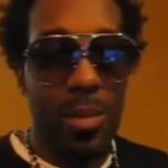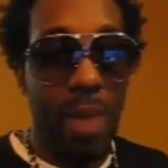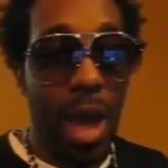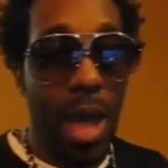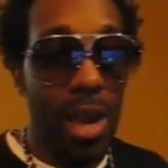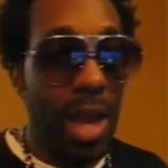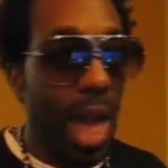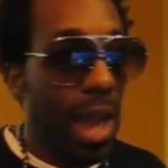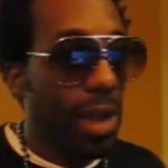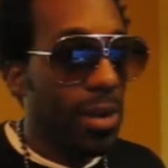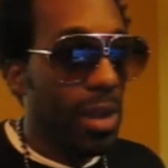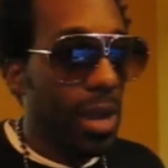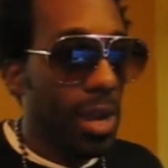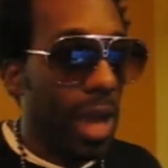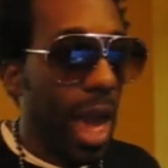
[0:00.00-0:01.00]
by a lot
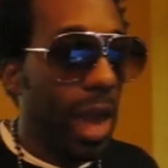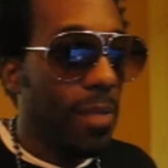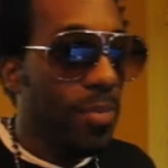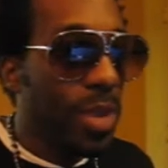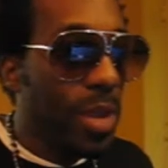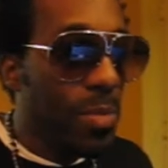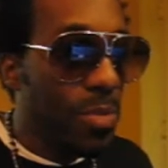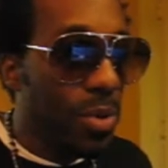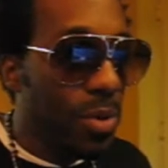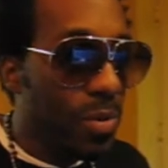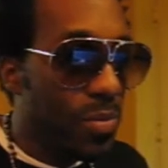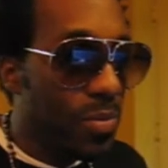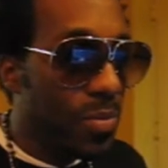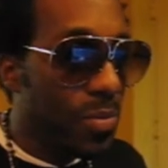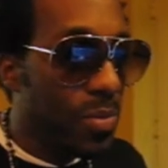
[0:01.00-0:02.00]
of a lot of
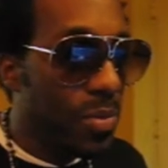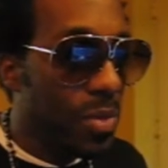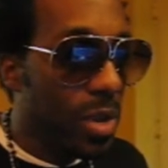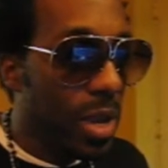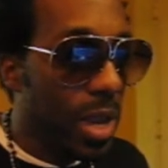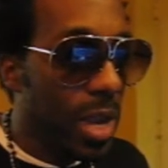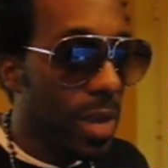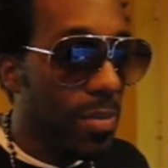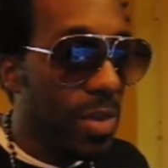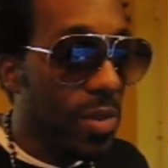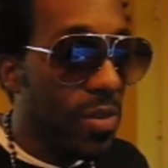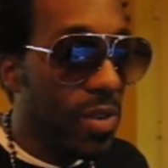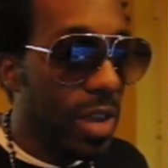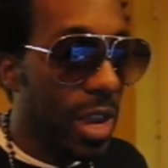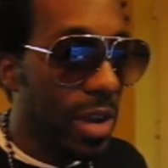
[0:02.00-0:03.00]
people in the
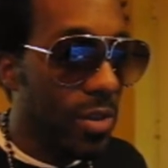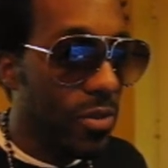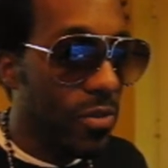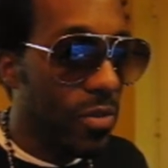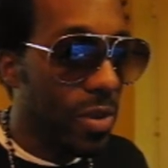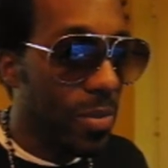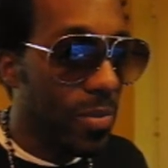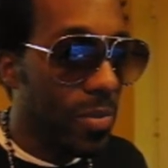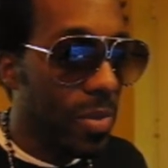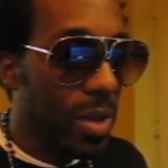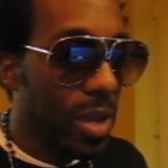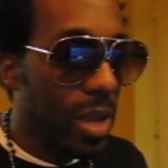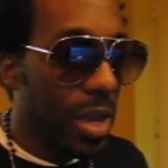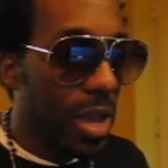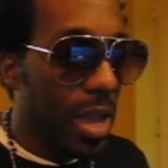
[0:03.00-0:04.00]
music industry,
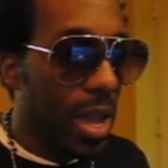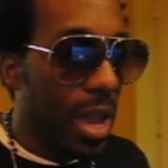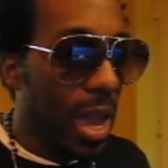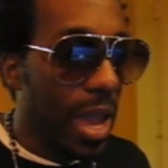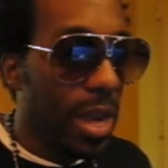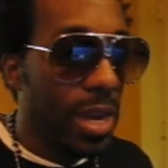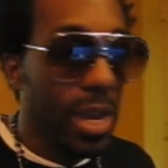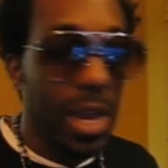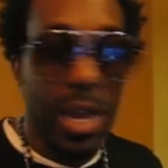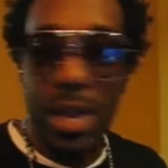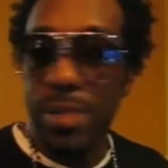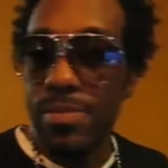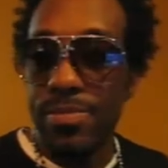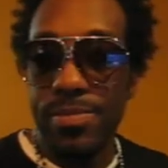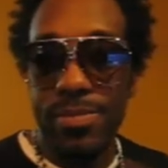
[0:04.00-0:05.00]
and
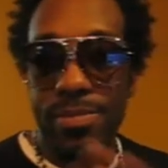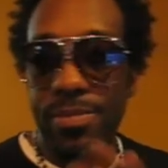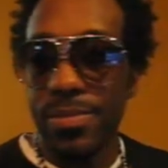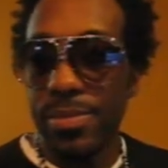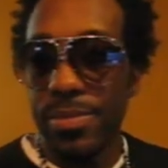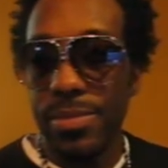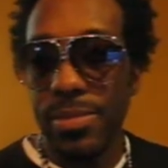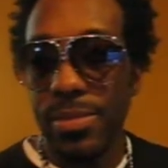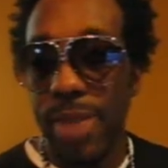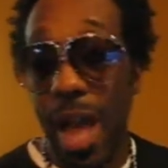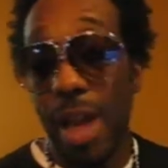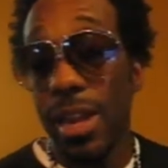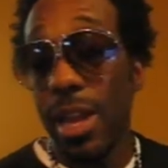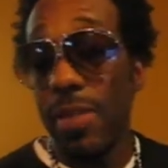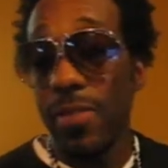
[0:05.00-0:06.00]
uh,
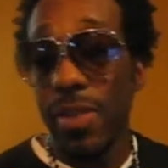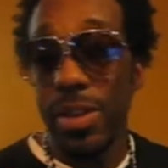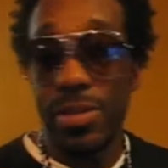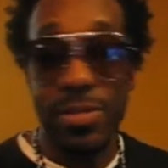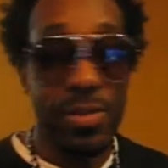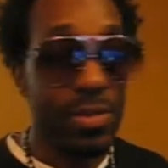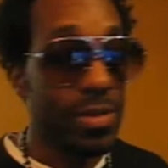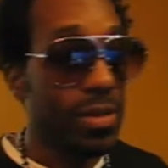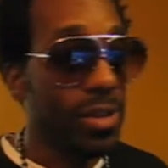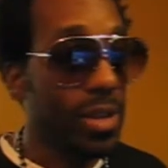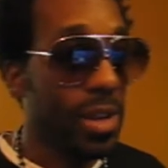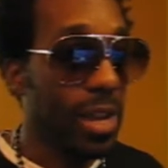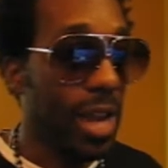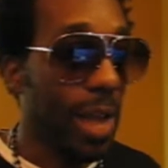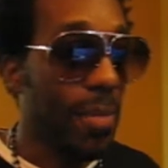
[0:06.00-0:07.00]
I love it,
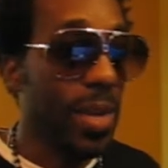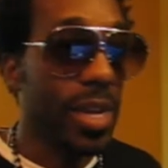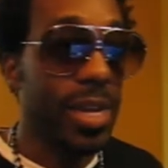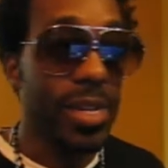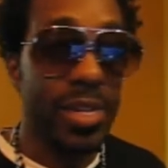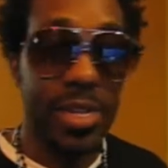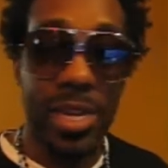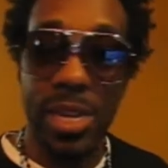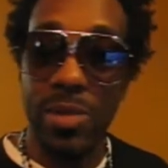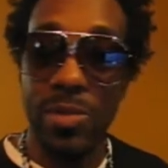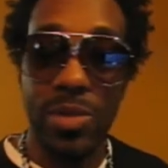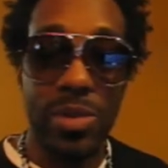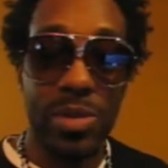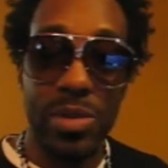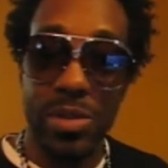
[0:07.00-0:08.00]
and I'm gonna
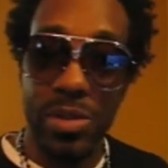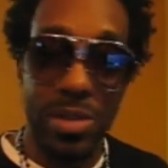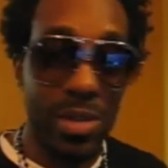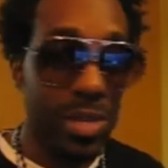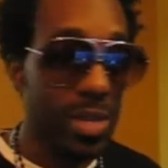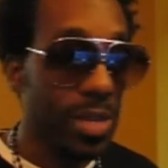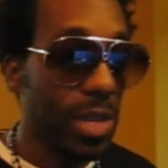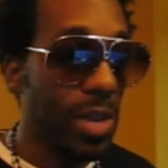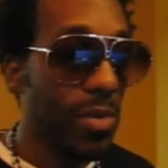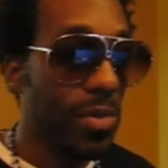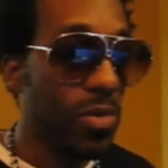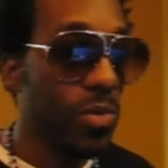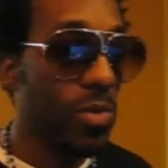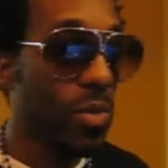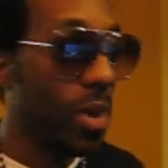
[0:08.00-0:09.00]
continue
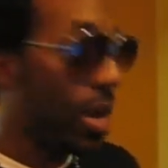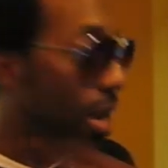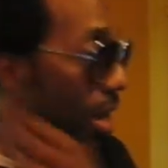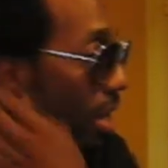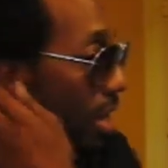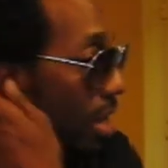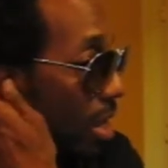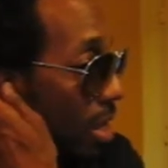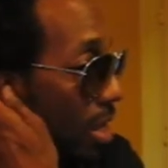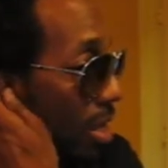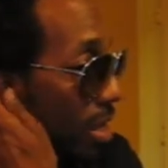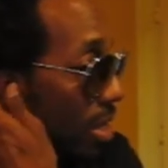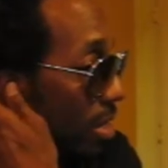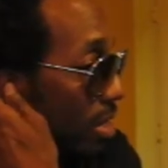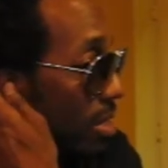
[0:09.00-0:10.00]
continue to
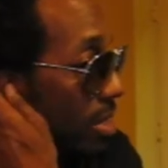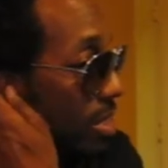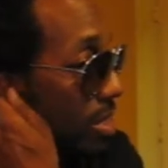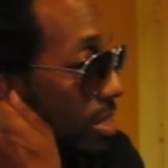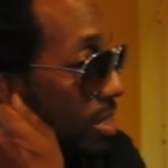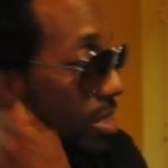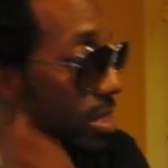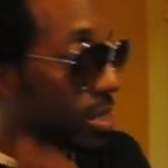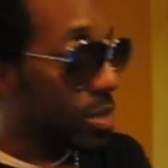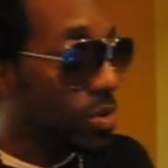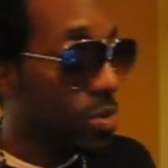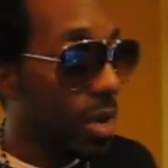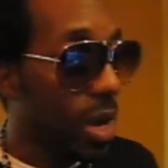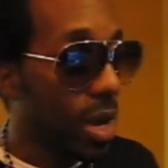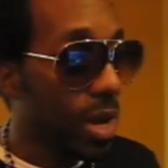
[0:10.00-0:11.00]
uh,
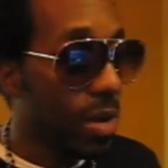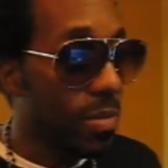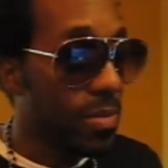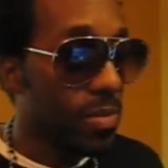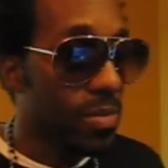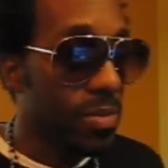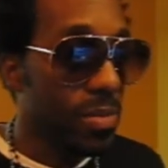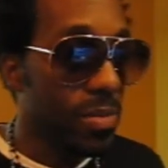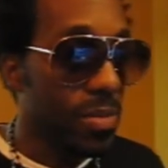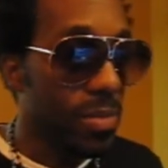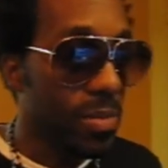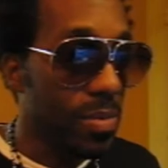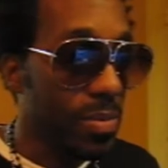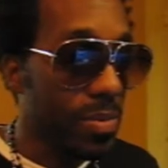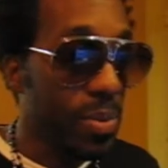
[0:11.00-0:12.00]
to uh,
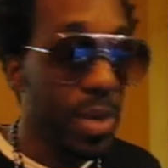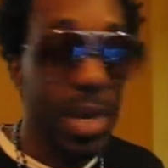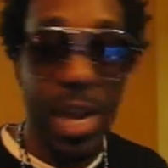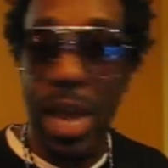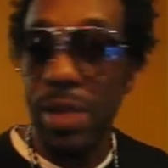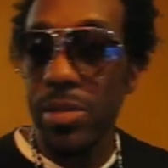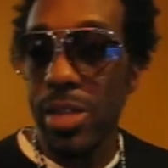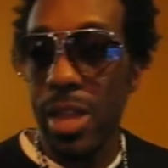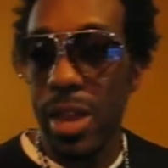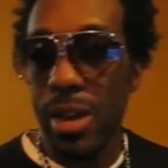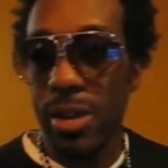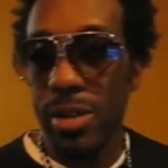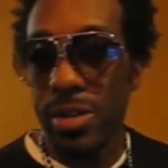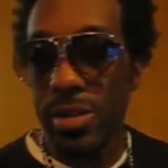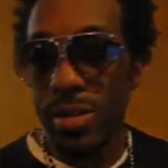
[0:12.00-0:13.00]
put it out
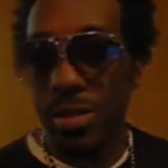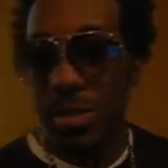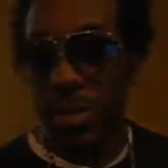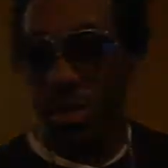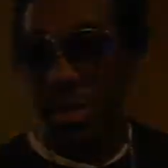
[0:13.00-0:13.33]
there